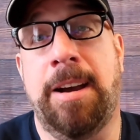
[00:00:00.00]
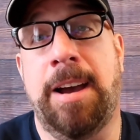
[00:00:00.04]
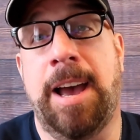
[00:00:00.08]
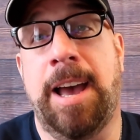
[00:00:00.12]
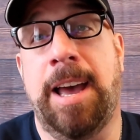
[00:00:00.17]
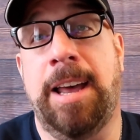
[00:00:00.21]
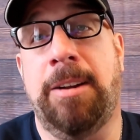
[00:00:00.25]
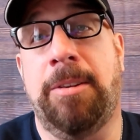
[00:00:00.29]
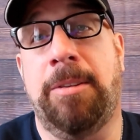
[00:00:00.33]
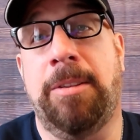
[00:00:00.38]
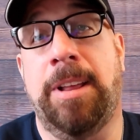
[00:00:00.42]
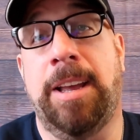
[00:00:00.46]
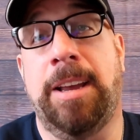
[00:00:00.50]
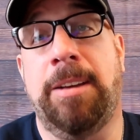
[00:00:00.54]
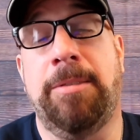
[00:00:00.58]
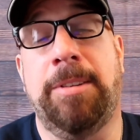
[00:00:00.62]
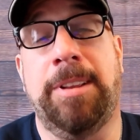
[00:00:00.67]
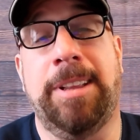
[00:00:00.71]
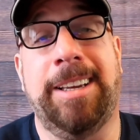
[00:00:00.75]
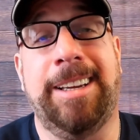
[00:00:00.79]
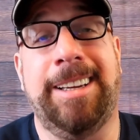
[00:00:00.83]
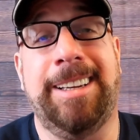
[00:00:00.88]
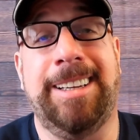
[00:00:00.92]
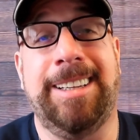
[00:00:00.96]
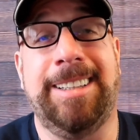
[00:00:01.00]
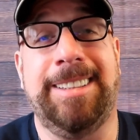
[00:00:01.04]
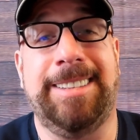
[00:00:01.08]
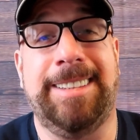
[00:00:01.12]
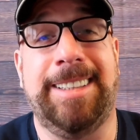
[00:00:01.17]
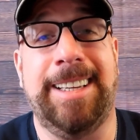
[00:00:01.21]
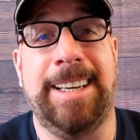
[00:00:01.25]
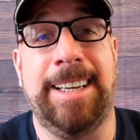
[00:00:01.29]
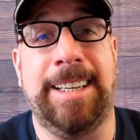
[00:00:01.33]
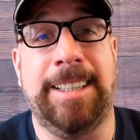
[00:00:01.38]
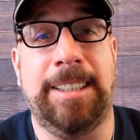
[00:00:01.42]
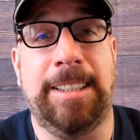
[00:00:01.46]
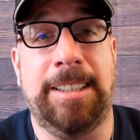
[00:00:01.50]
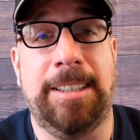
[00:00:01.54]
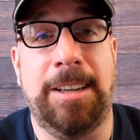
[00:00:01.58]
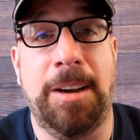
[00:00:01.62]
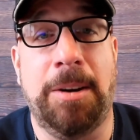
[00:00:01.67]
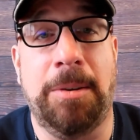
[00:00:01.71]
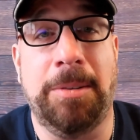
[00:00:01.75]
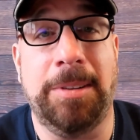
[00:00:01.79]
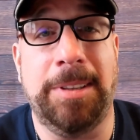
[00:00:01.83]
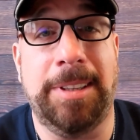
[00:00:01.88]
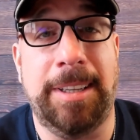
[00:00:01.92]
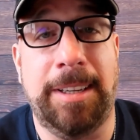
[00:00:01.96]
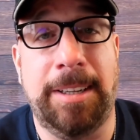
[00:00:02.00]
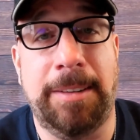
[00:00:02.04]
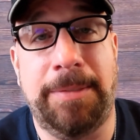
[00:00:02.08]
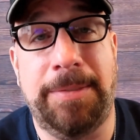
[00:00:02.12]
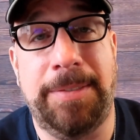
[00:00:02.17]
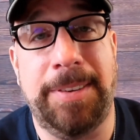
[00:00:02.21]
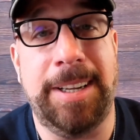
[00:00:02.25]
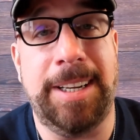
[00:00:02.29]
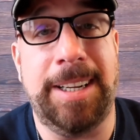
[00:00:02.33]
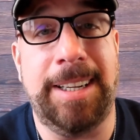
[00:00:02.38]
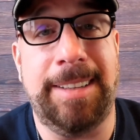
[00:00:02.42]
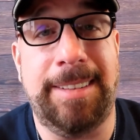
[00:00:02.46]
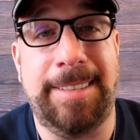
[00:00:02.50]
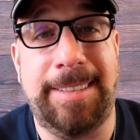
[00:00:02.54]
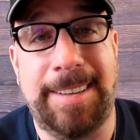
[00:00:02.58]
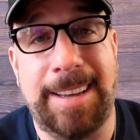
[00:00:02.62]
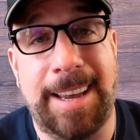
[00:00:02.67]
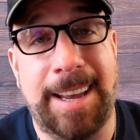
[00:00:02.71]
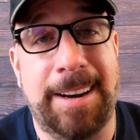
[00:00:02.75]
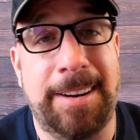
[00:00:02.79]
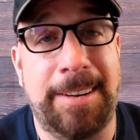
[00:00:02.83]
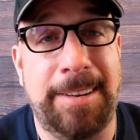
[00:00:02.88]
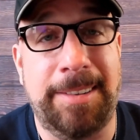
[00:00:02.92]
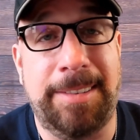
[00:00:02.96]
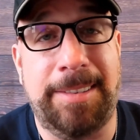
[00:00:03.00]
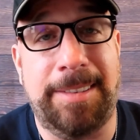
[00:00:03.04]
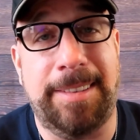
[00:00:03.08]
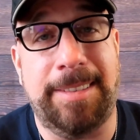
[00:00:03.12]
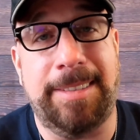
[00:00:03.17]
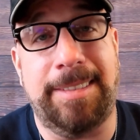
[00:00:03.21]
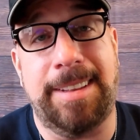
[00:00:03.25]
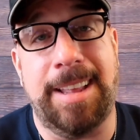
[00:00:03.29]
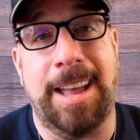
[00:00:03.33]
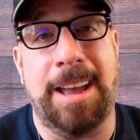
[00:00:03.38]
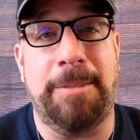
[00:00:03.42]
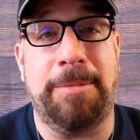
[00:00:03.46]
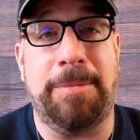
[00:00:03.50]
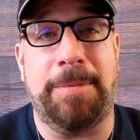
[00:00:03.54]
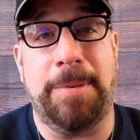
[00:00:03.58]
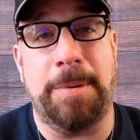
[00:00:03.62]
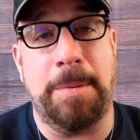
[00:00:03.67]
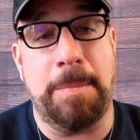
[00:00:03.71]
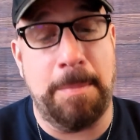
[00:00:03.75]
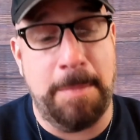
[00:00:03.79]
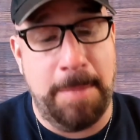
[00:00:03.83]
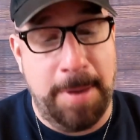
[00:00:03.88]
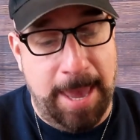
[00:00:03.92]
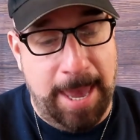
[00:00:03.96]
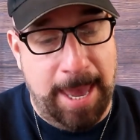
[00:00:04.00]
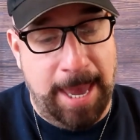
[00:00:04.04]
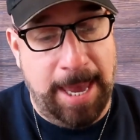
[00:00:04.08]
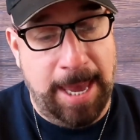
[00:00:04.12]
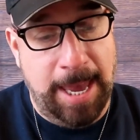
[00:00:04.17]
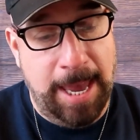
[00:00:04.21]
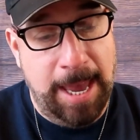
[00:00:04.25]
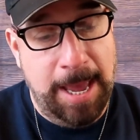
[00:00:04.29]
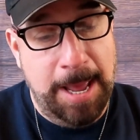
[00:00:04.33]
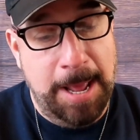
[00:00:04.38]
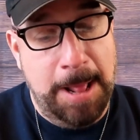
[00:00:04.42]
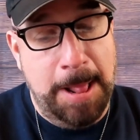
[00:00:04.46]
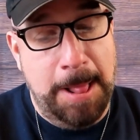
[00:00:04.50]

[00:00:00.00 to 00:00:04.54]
I don't really dig going to the fitness centers. It's not for me.